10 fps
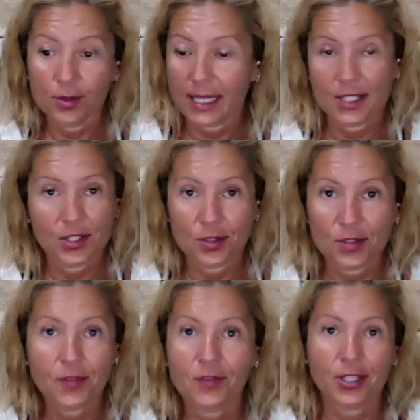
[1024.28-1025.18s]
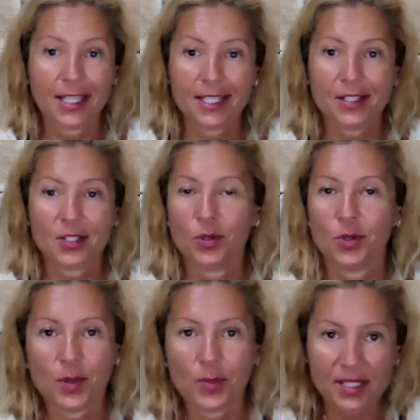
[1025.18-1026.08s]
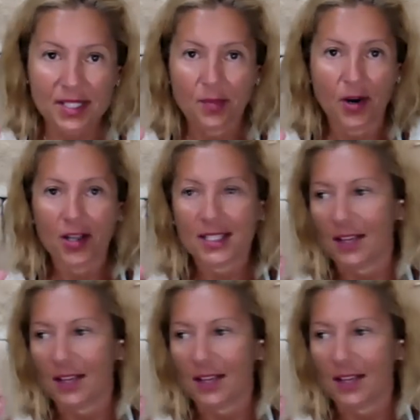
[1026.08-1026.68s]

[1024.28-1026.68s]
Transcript: and it's useful for kids as well with busy minds.